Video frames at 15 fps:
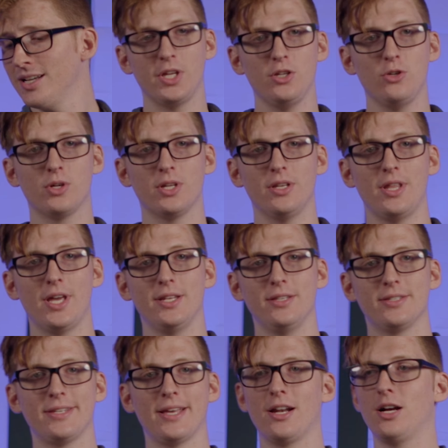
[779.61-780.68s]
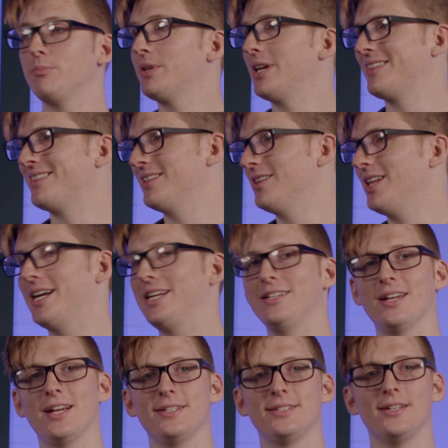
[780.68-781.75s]
that you can then set up, get the light
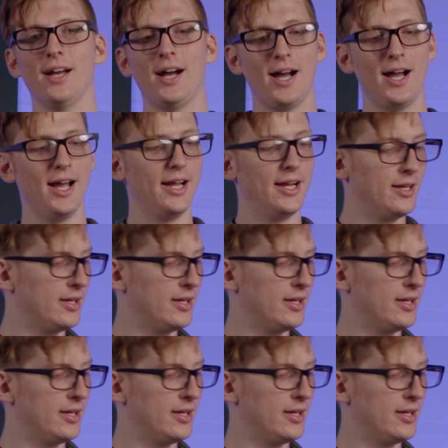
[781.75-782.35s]
nice and high.